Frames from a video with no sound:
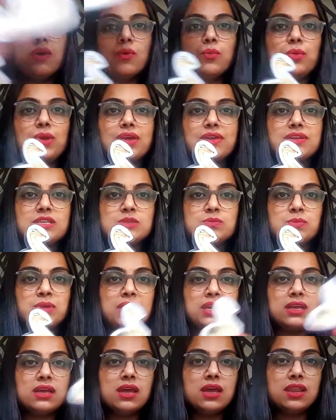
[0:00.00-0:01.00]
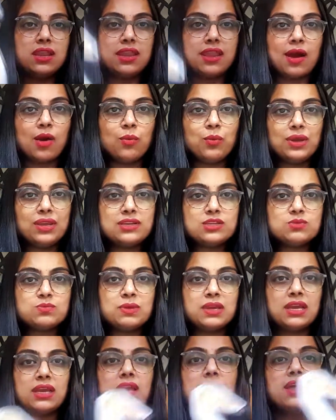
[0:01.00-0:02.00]
Where is big? Now where is
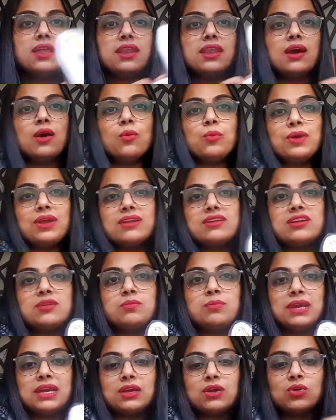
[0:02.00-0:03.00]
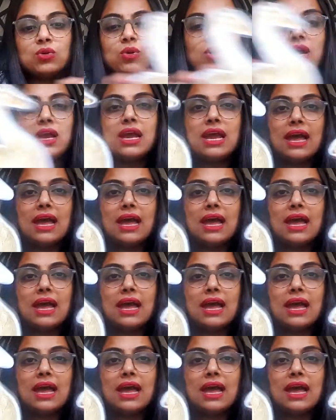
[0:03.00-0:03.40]
big? Now where did big go?